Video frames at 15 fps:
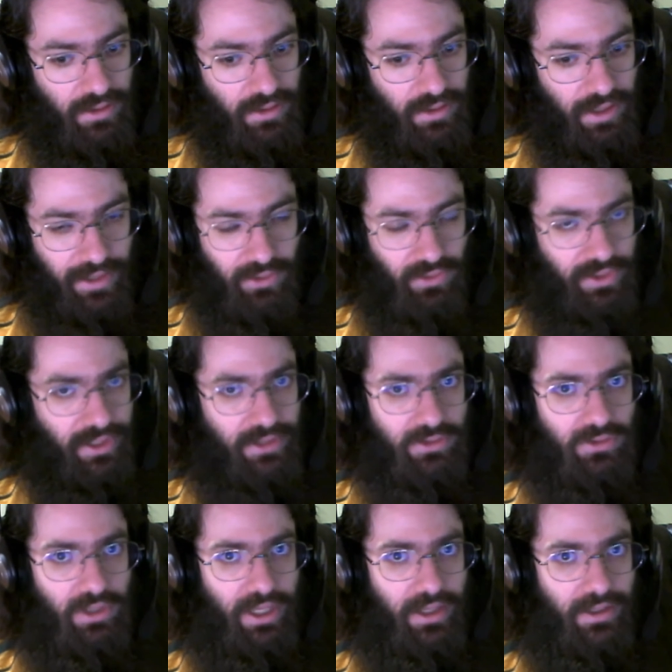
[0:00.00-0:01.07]
I don't think it's
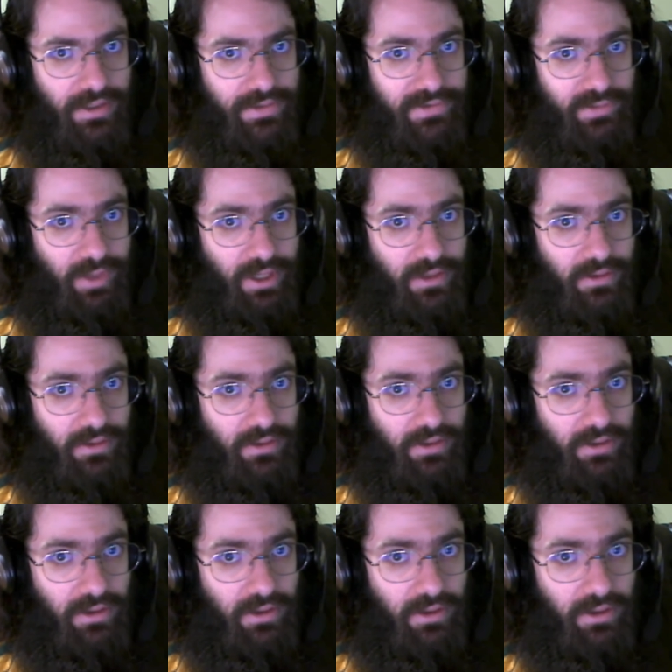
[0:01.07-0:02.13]
okay to spend
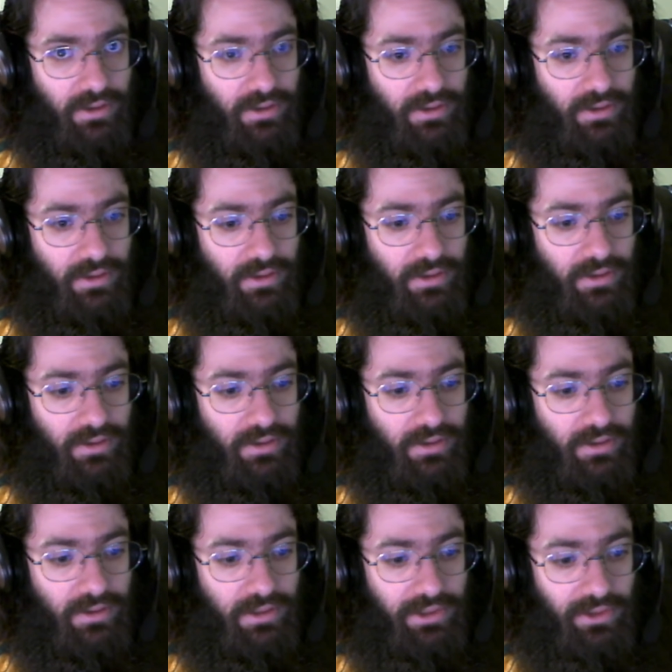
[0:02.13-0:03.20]

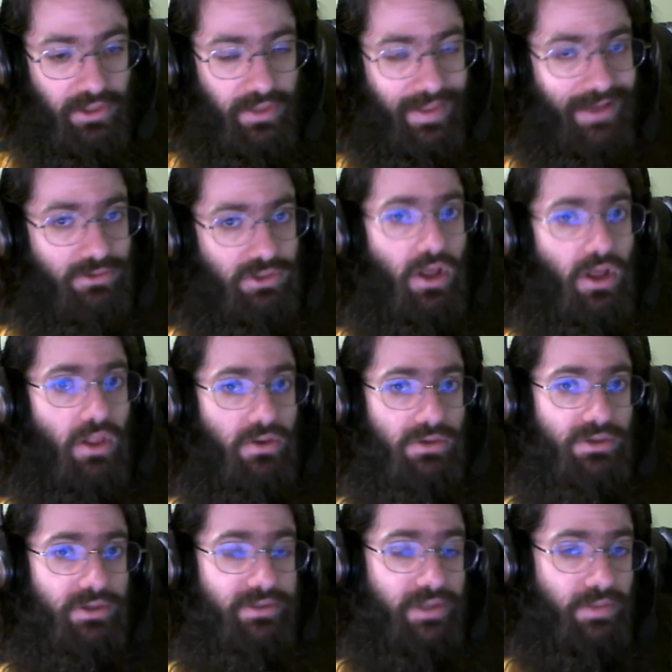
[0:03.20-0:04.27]
nearly
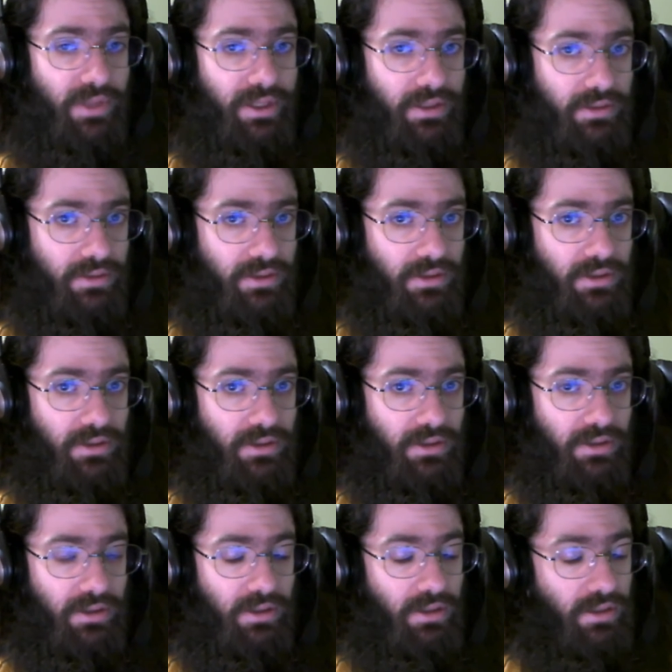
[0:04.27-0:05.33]
$1,000 on something
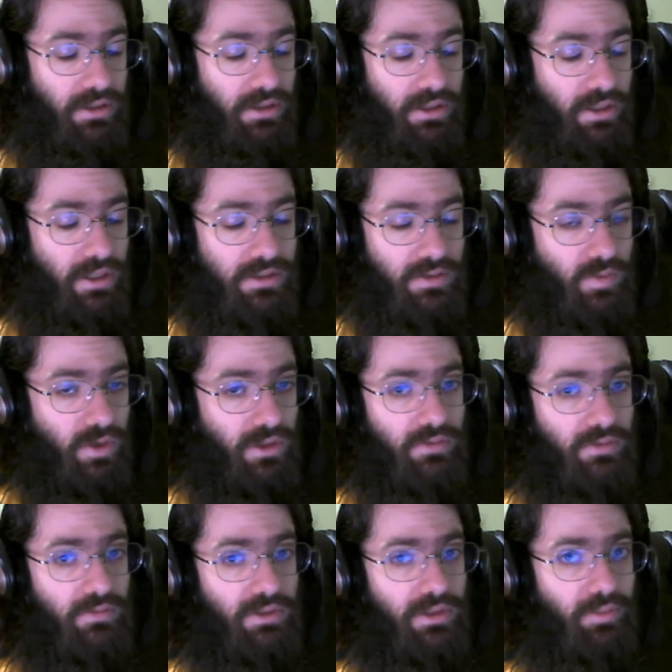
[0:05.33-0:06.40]
that doesn't work
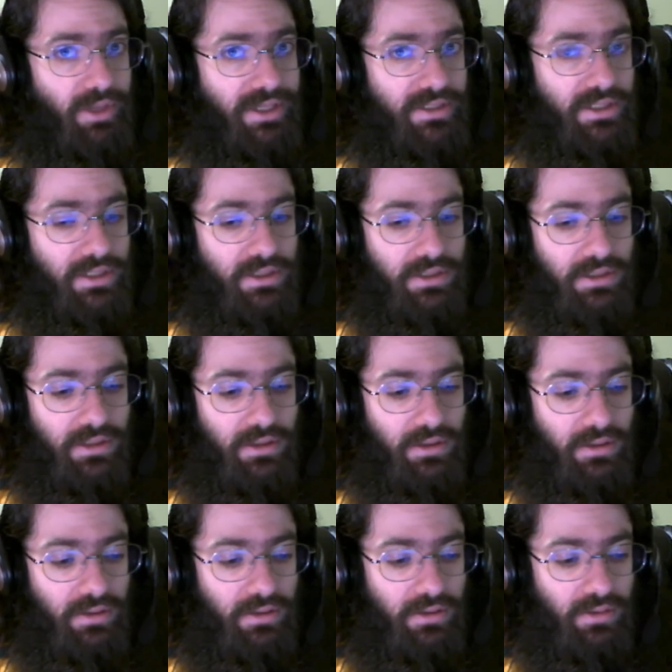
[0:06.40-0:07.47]
with the basic
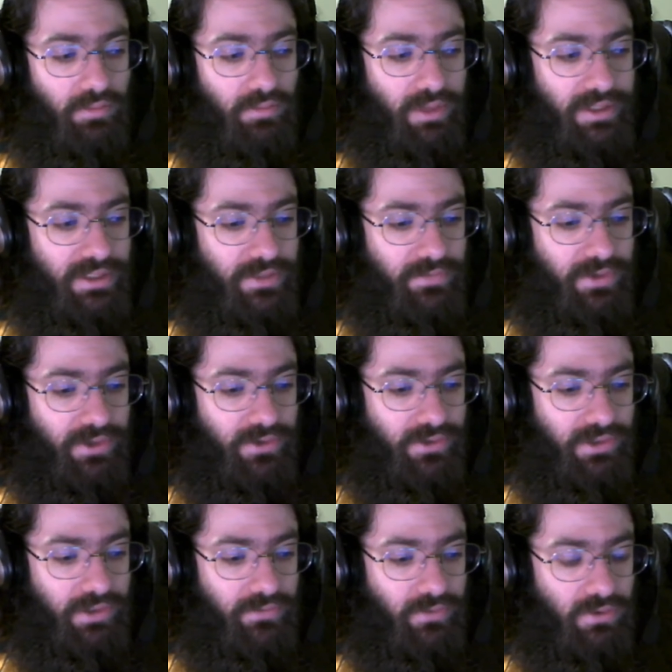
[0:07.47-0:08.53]

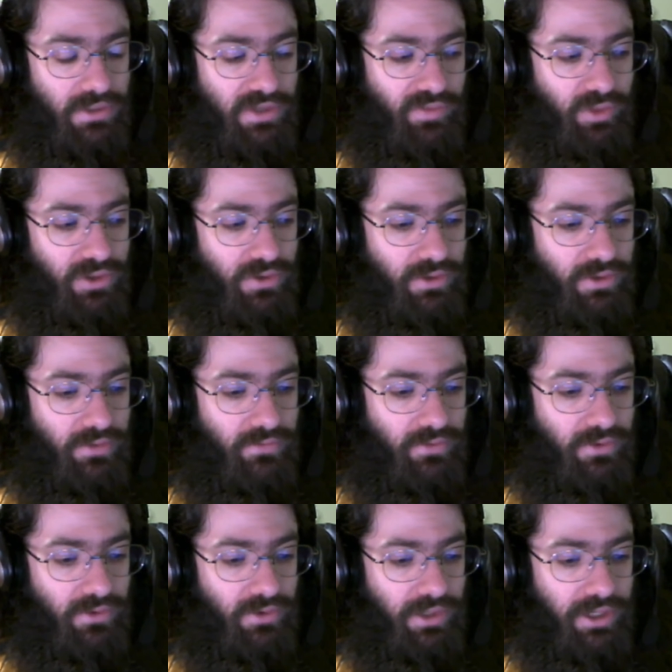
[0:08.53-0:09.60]
features that phones have been doing
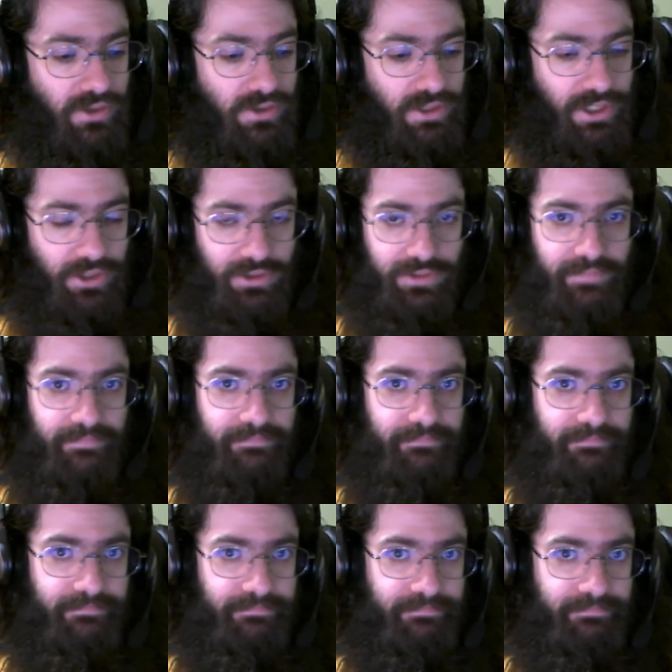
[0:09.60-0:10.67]
for years and years.
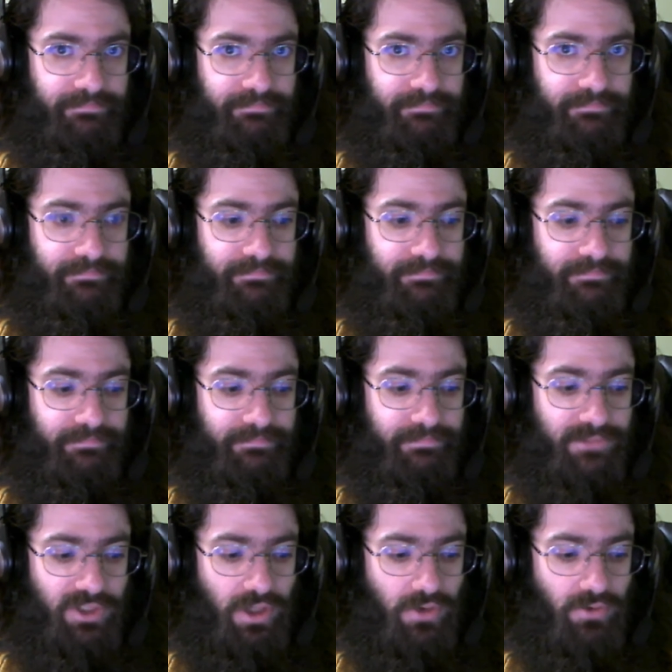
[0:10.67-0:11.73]

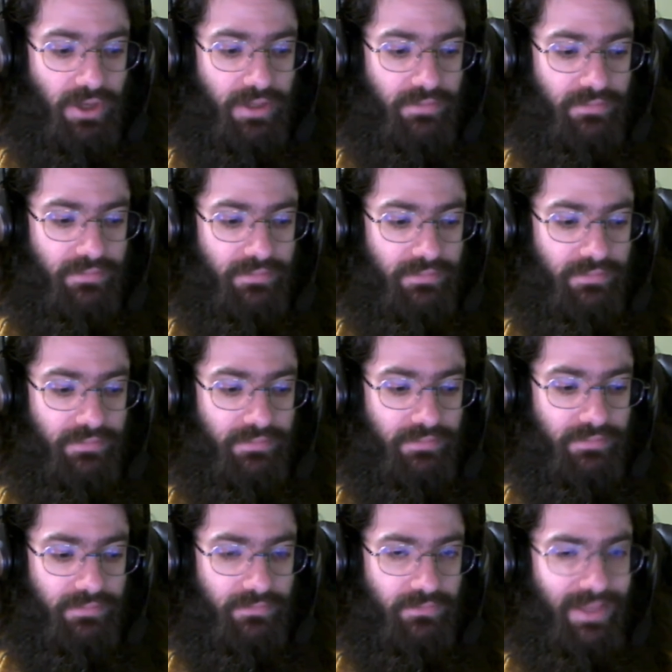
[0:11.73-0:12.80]
It's not right.
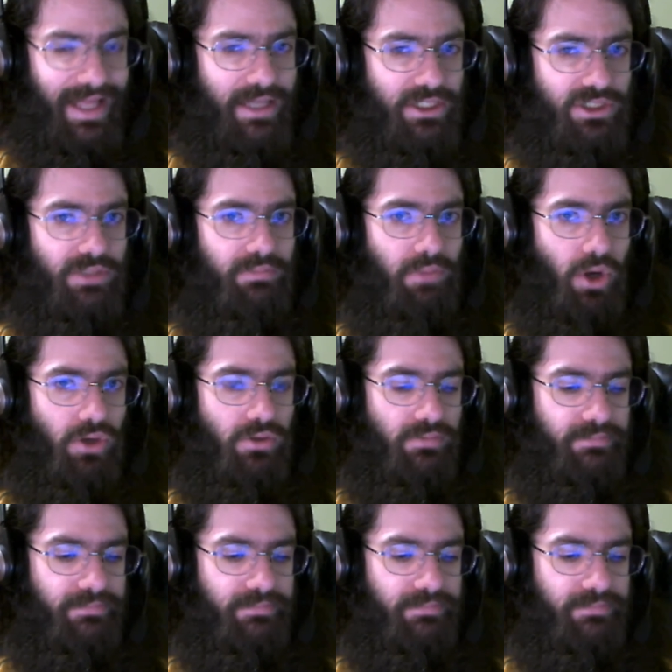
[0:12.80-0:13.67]
Flagship model.